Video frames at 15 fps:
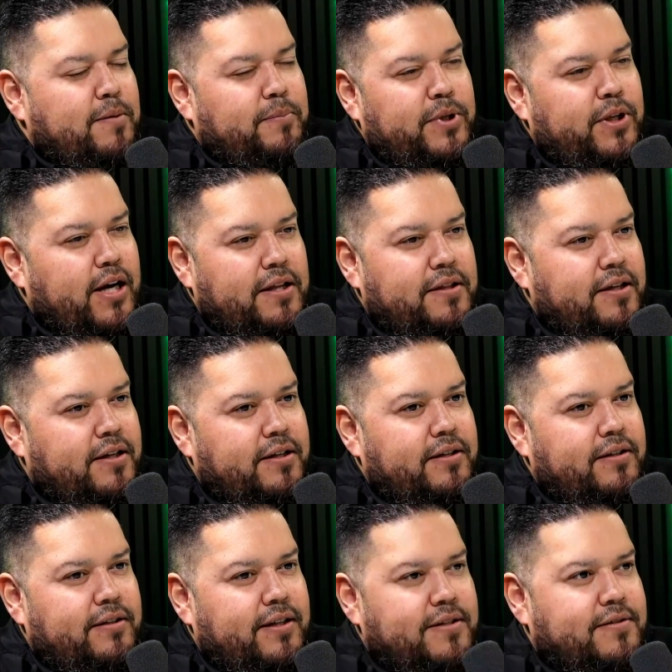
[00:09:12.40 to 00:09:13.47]
But I
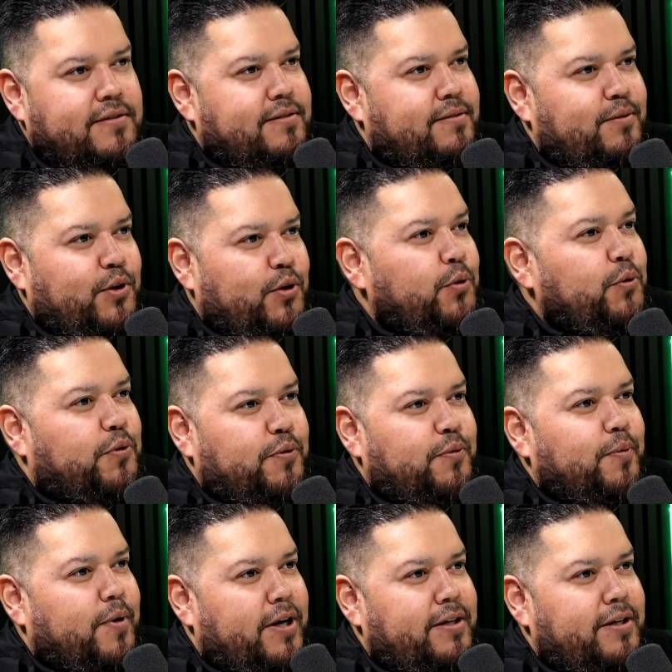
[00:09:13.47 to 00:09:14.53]
think that's youth, right?